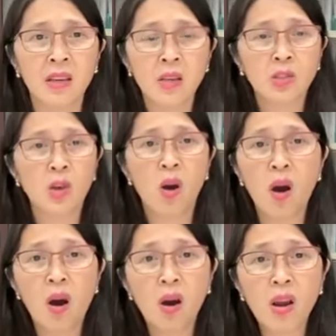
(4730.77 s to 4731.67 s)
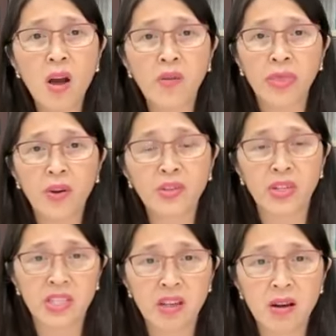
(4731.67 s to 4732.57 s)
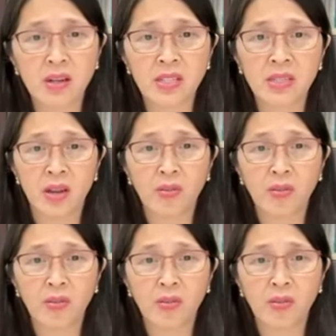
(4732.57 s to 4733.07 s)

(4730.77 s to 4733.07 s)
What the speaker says: So all of those resources